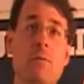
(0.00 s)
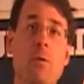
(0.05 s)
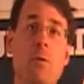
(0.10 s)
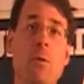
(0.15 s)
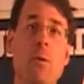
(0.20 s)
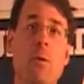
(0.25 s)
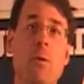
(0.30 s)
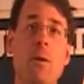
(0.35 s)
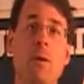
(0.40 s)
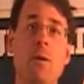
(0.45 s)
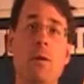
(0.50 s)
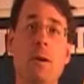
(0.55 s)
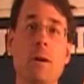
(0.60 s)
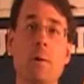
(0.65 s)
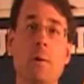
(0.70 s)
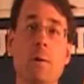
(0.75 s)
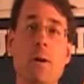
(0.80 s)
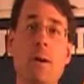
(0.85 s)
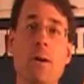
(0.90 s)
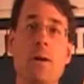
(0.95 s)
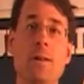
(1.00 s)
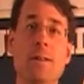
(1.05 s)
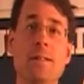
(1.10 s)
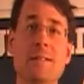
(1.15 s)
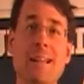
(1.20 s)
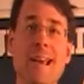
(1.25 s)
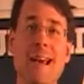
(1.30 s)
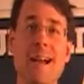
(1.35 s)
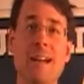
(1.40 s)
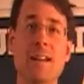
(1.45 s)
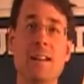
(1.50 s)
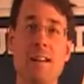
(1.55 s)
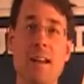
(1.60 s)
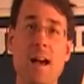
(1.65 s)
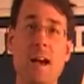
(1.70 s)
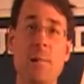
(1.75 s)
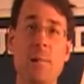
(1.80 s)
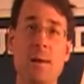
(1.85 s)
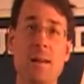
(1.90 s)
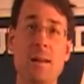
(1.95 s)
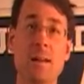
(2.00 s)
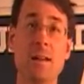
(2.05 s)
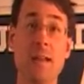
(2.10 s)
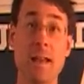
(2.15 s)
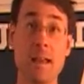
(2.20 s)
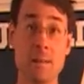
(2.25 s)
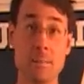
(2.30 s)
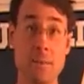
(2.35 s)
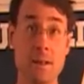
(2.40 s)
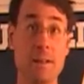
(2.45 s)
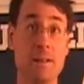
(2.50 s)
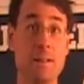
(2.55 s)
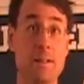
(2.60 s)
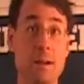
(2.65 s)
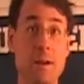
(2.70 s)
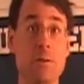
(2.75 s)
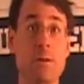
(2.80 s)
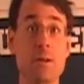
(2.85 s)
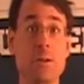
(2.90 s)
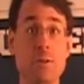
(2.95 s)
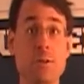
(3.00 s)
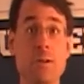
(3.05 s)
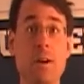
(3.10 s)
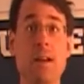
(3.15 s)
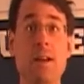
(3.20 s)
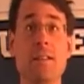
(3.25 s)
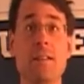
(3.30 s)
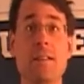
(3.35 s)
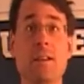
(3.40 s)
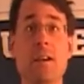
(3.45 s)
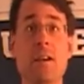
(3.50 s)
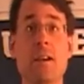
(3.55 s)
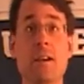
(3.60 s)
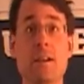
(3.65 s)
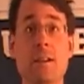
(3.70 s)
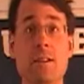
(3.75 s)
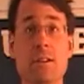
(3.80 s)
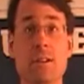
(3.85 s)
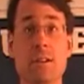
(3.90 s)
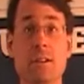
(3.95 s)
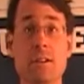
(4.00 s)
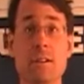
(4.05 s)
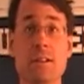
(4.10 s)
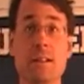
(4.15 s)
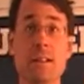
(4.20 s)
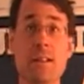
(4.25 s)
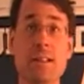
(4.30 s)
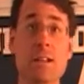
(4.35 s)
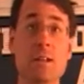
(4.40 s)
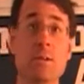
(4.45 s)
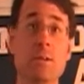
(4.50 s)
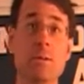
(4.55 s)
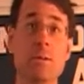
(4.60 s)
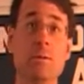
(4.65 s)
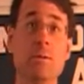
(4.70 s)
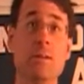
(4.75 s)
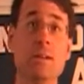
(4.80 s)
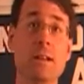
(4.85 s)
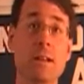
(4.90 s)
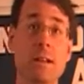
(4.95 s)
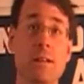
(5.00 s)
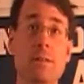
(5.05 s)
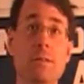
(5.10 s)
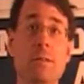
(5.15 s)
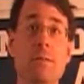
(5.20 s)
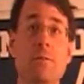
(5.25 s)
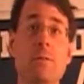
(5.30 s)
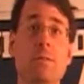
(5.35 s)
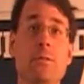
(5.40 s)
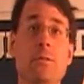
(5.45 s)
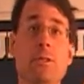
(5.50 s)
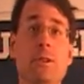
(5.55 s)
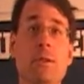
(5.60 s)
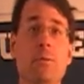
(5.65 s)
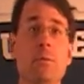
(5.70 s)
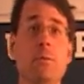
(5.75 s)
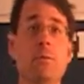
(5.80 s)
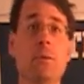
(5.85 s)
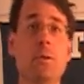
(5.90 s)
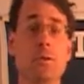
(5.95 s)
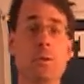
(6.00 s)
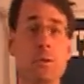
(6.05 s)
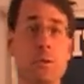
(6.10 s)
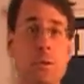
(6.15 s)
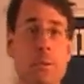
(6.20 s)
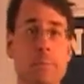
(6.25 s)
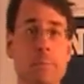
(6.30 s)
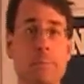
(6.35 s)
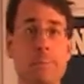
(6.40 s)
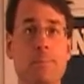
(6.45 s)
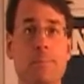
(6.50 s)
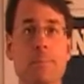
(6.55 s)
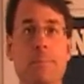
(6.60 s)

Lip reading: for America's economic and military strength to continue into the foreseeable future.